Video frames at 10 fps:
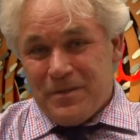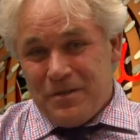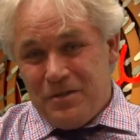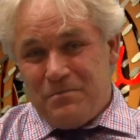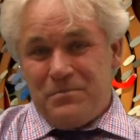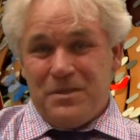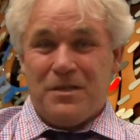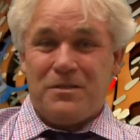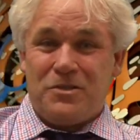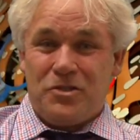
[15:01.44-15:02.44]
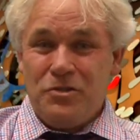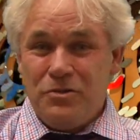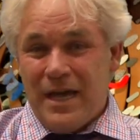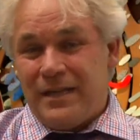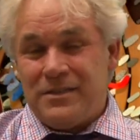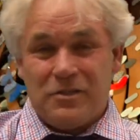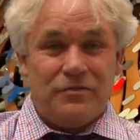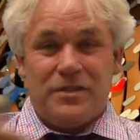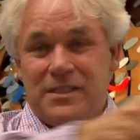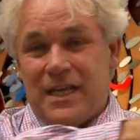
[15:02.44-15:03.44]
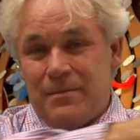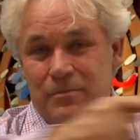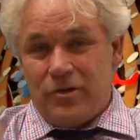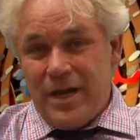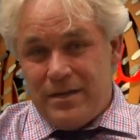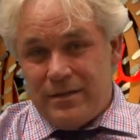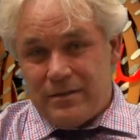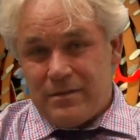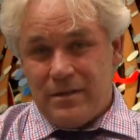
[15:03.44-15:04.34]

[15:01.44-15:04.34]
you know, uh, two ends of the same gradient.